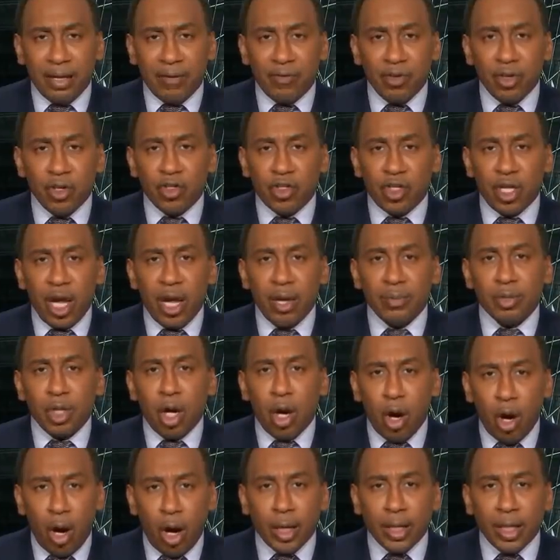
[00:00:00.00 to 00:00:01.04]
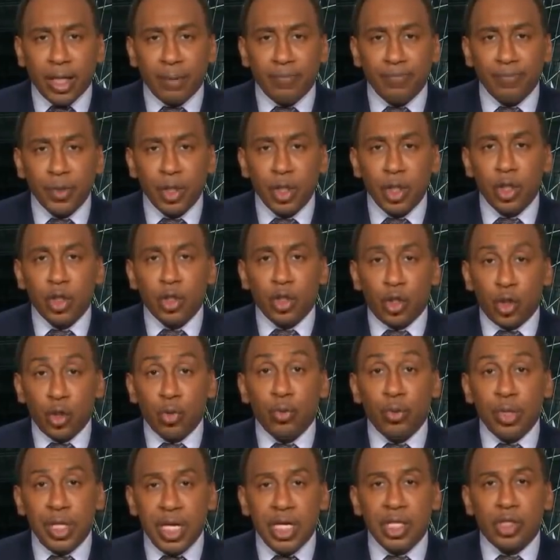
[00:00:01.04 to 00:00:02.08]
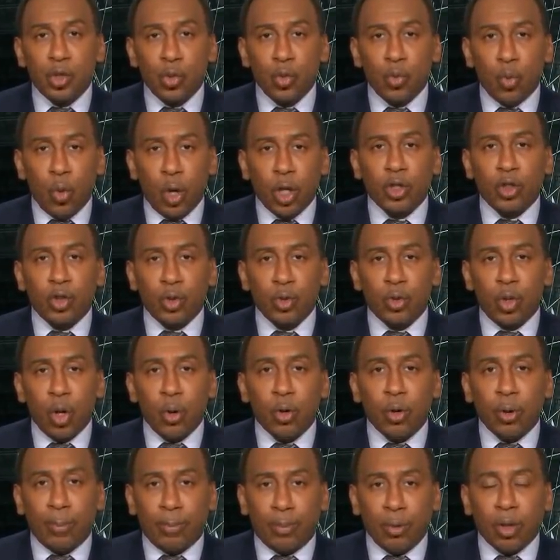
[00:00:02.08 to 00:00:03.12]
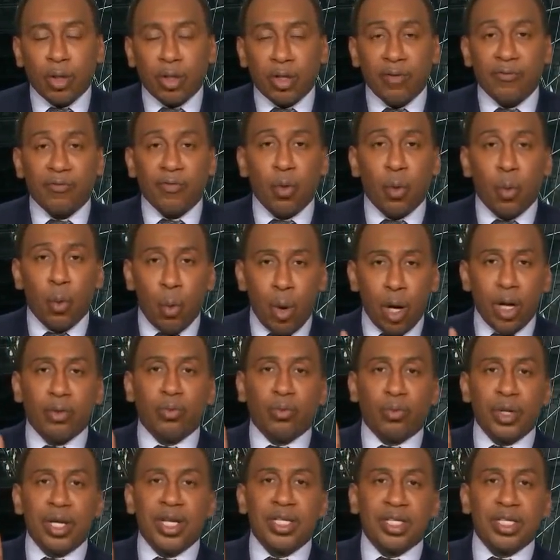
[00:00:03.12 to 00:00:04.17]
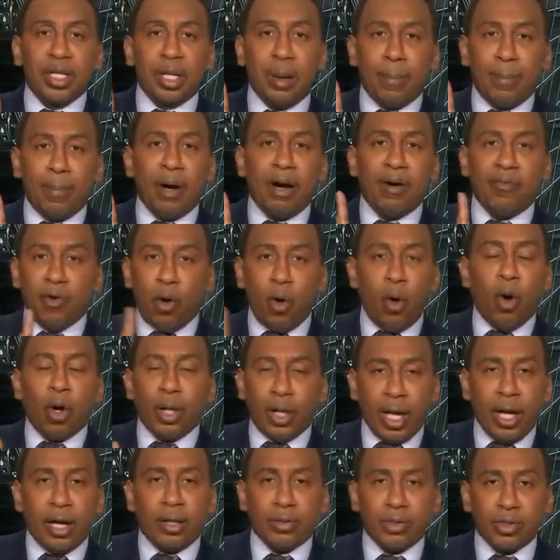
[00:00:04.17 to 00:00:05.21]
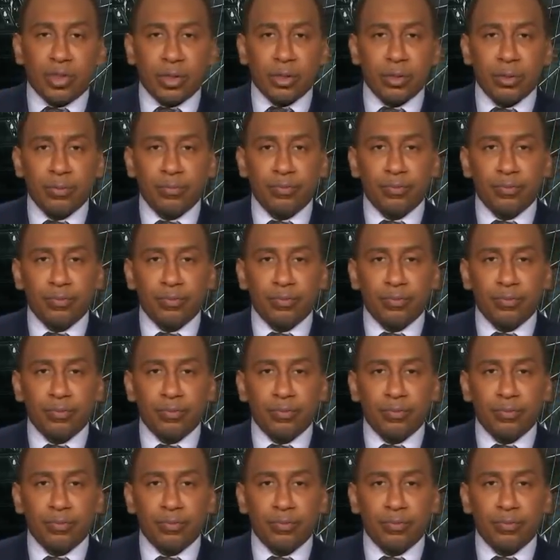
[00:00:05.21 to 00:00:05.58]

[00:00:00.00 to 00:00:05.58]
If you're James Harden, you need to want to go to Brooklyn for one reason above all else.